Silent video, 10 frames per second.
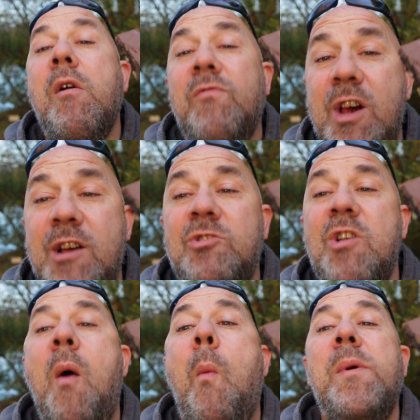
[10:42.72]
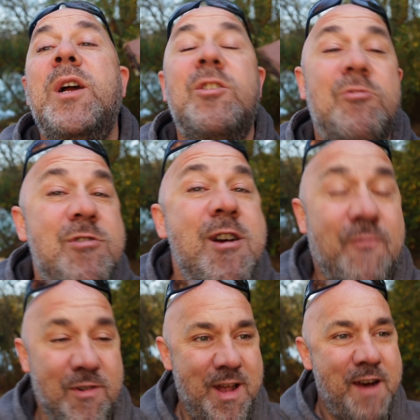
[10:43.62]
This is a
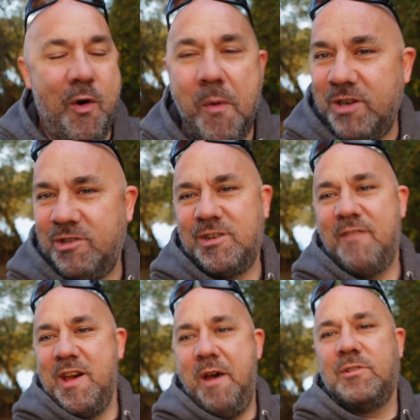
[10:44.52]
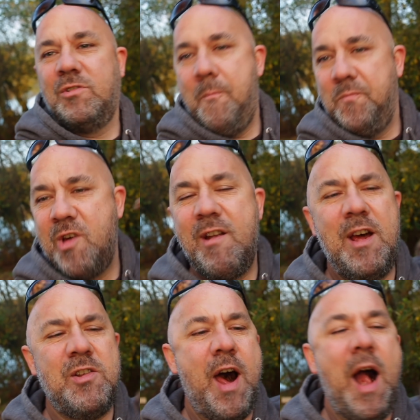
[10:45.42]
different level, this is something else. Check
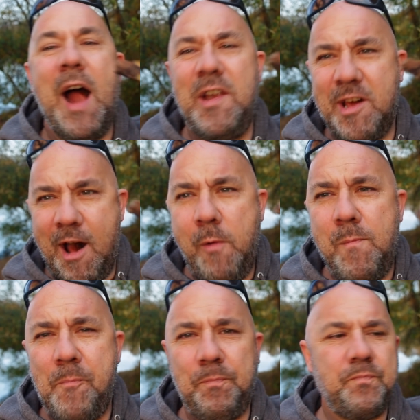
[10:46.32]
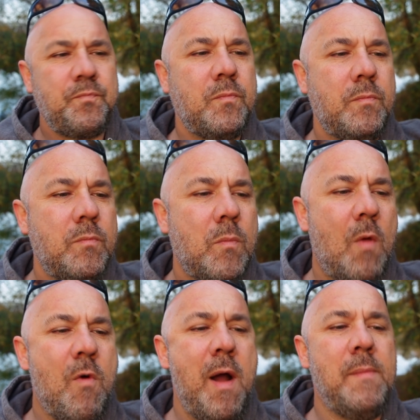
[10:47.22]
these out, honeycomb,
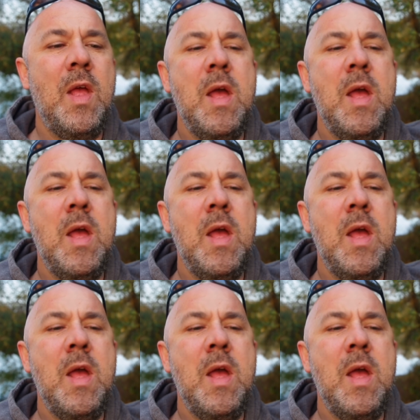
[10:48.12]
right?